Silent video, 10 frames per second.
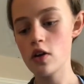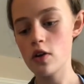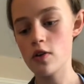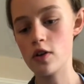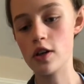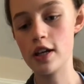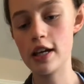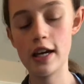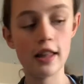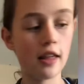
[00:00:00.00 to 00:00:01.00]
You
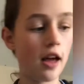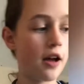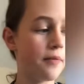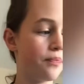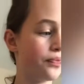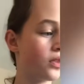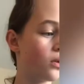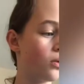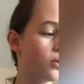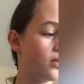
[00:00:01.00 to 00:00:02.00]
need,
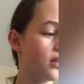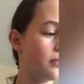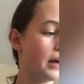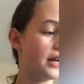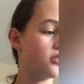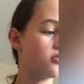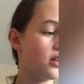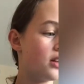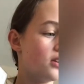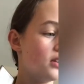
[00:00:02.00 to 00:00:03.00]
what was the pastry
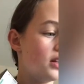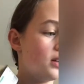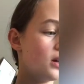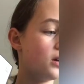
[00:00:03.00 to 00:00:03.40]
that you needed?